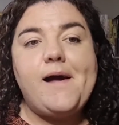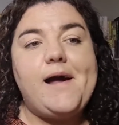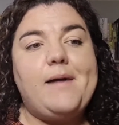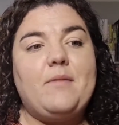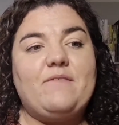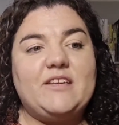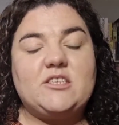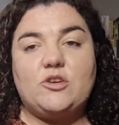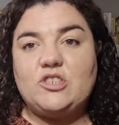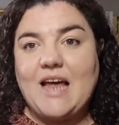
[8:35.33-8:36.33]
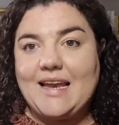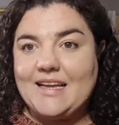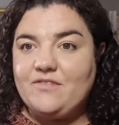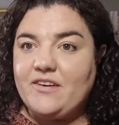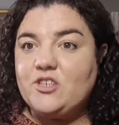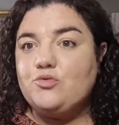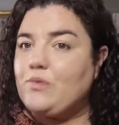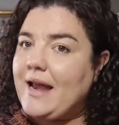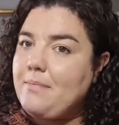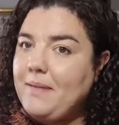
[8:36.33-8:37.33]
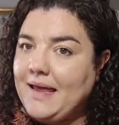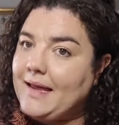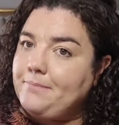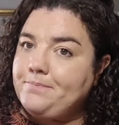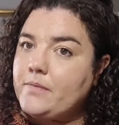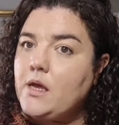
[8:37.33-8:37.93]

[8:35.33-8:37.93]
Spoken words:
Viscose challis is very drapey.